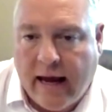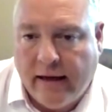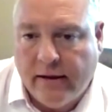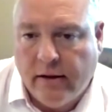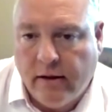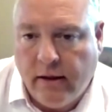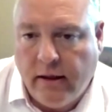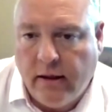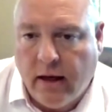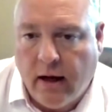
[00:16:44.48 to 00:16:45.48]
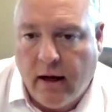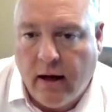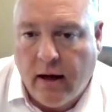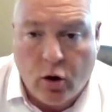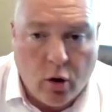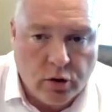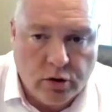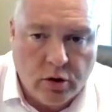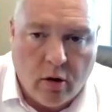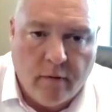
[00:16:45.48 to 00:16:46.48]
than the
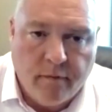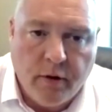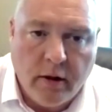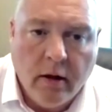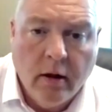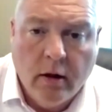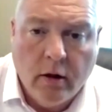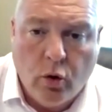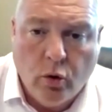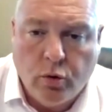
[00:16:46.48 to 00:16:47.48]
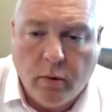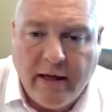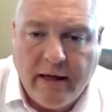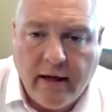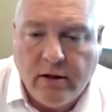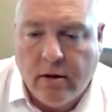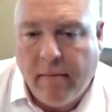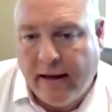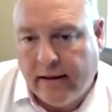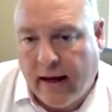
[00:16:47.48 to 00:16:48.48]
cost of the goods we
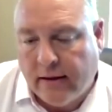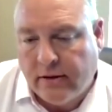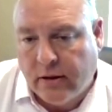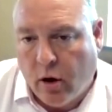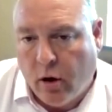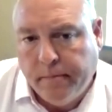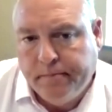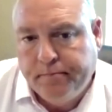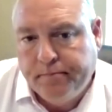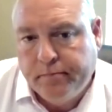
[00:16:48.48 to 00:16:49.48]
need to make that coal.